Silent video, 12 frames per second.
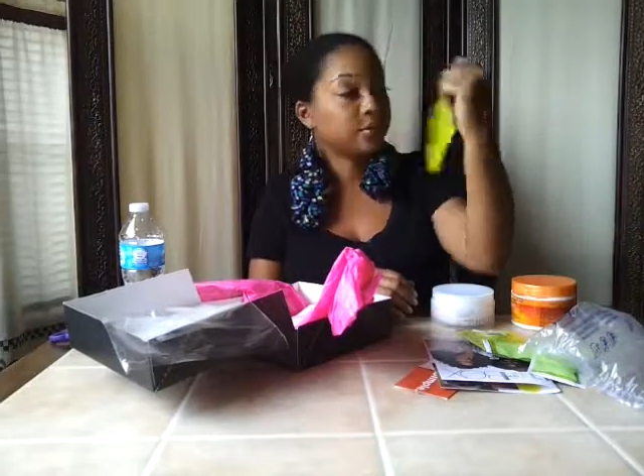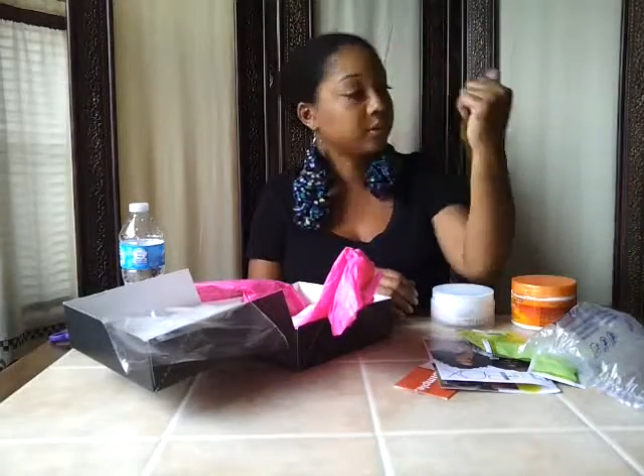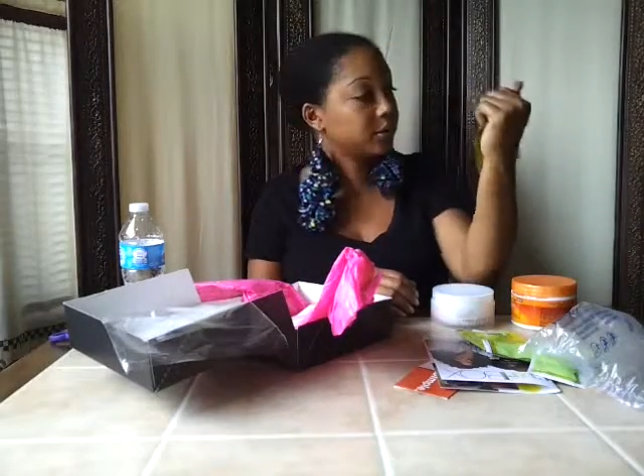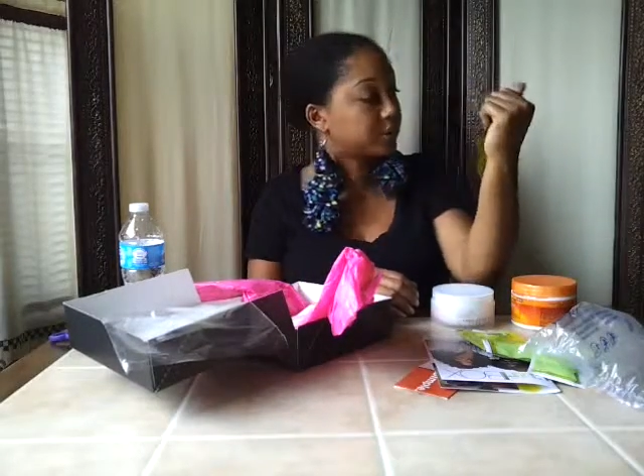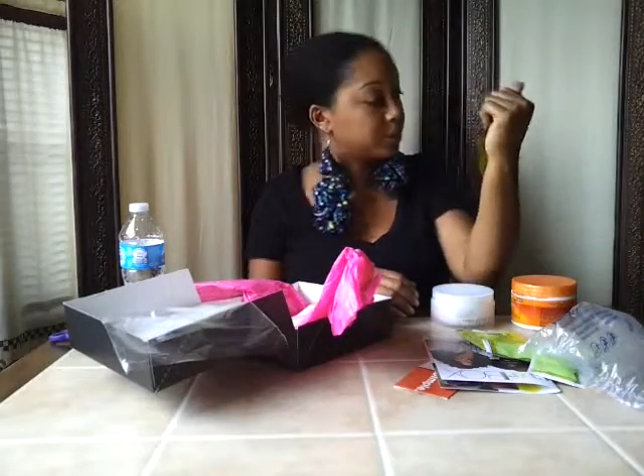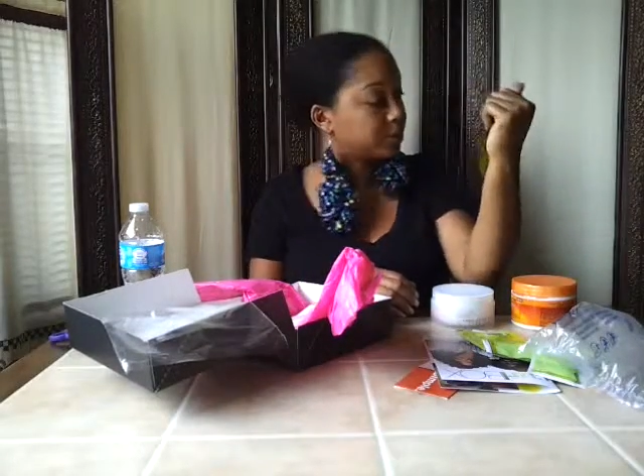
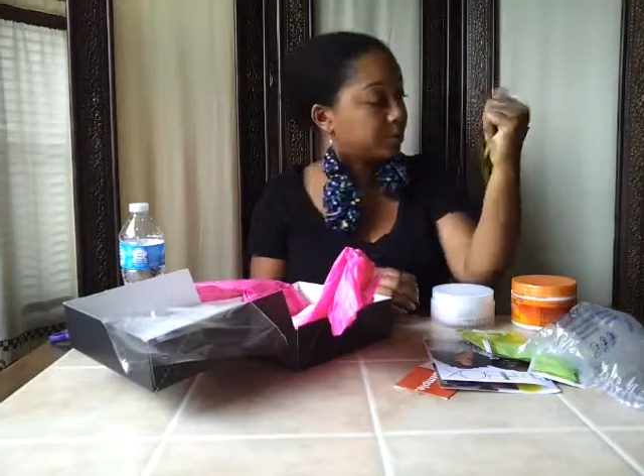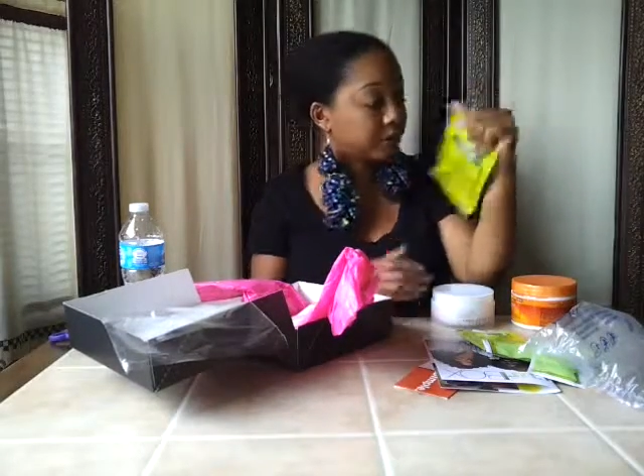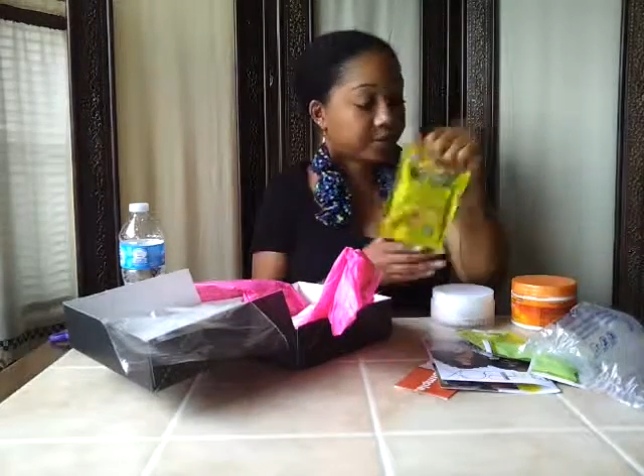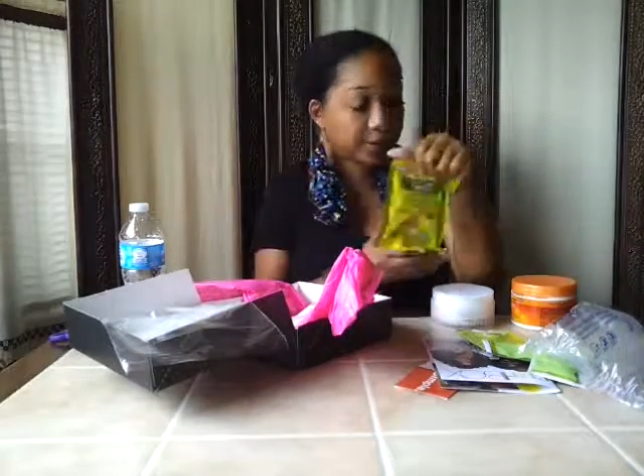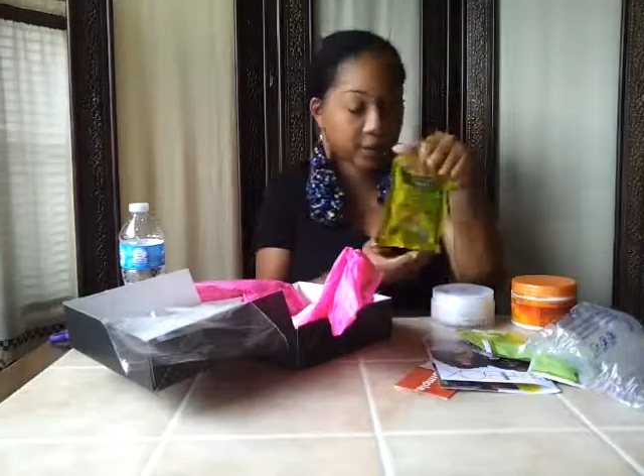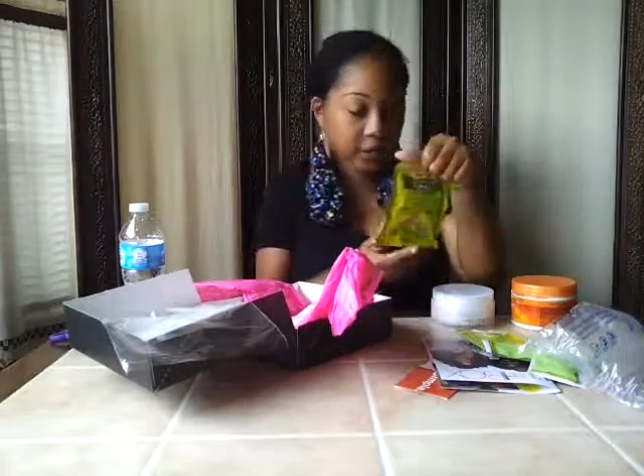This is pretty
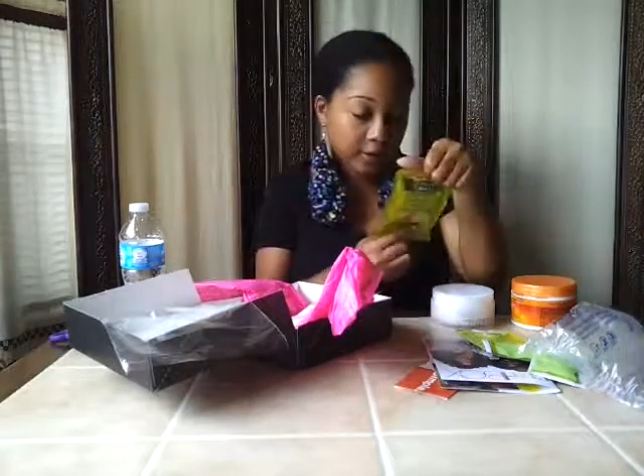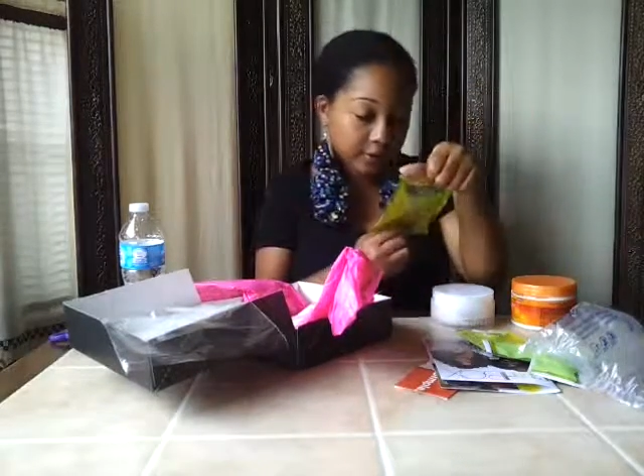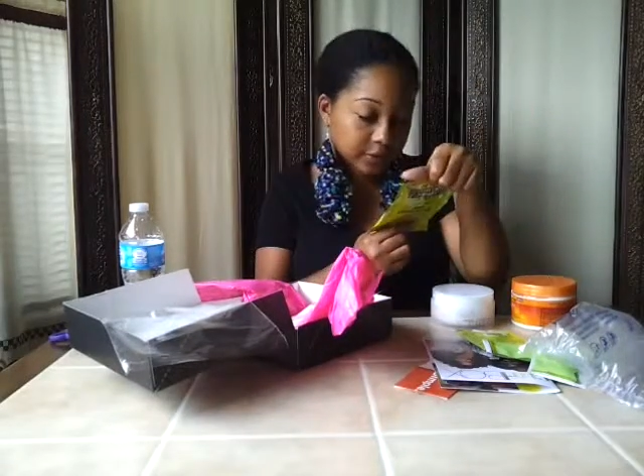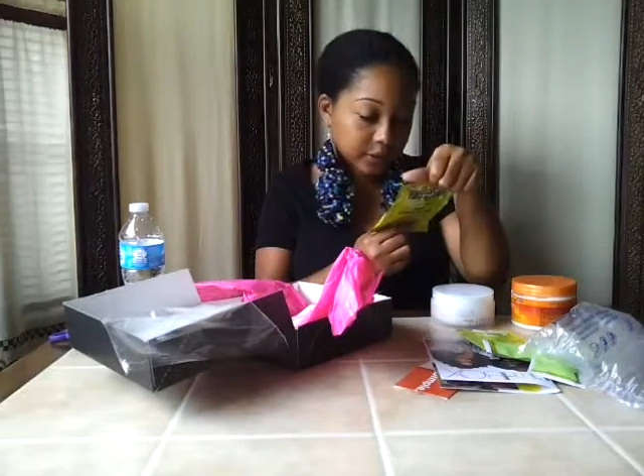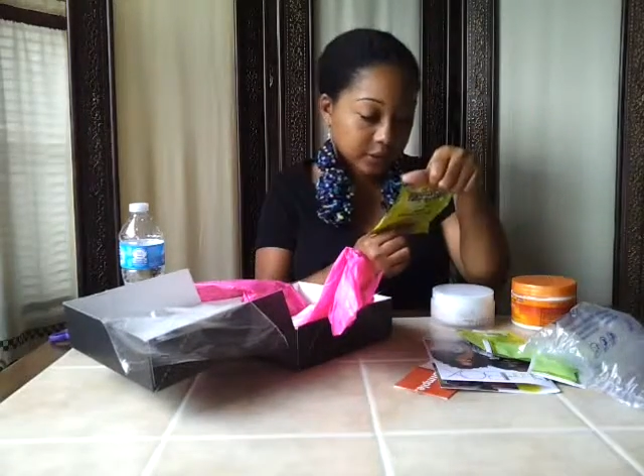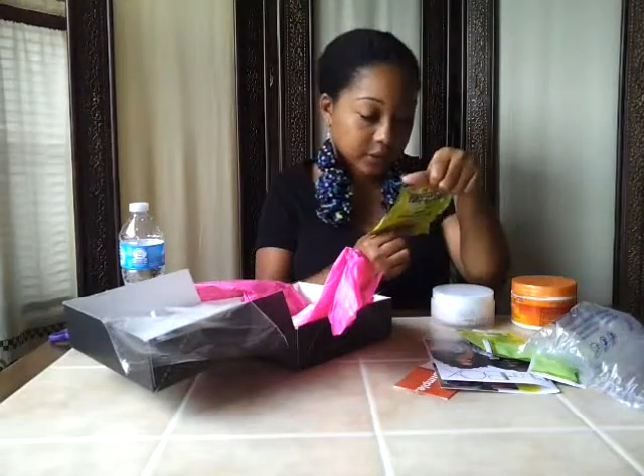big. I'll have to
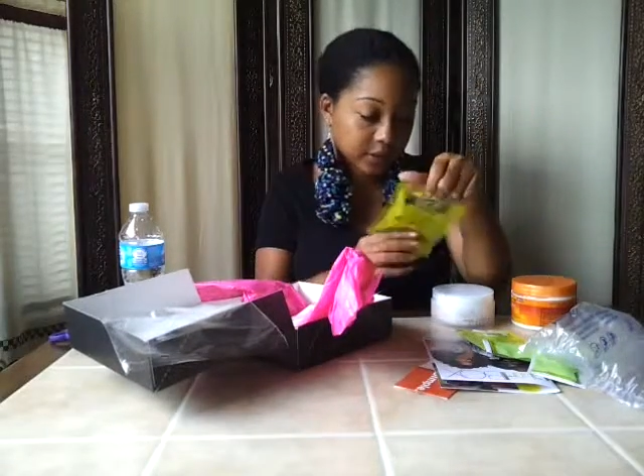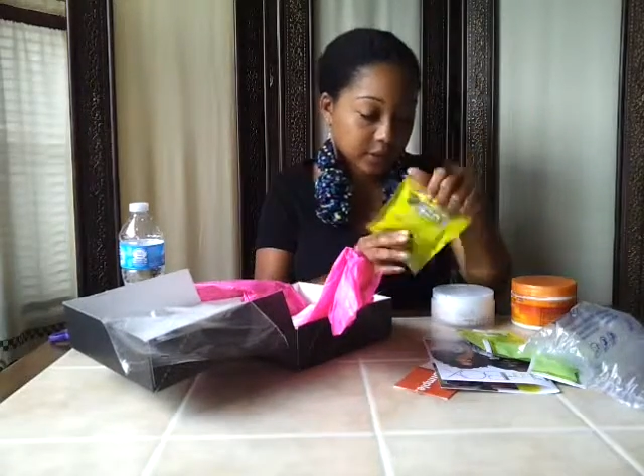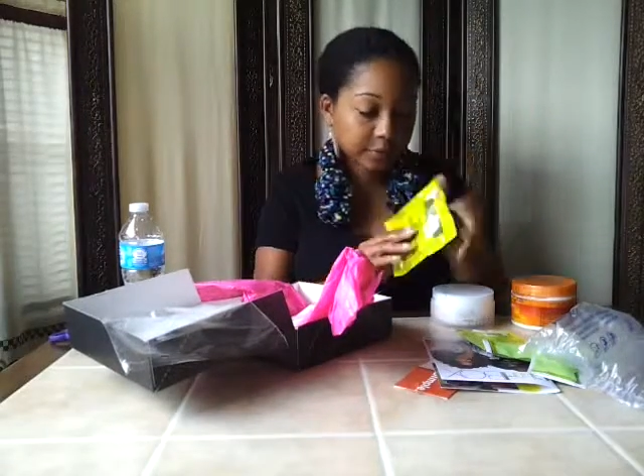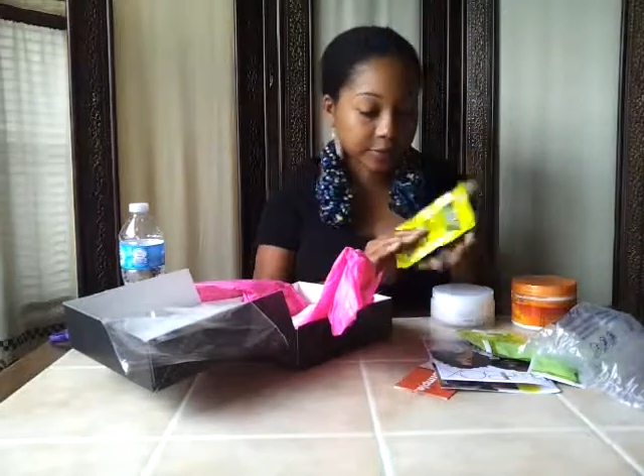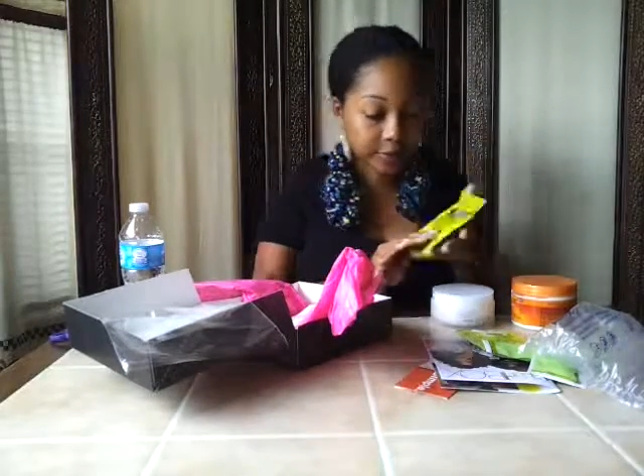take the time to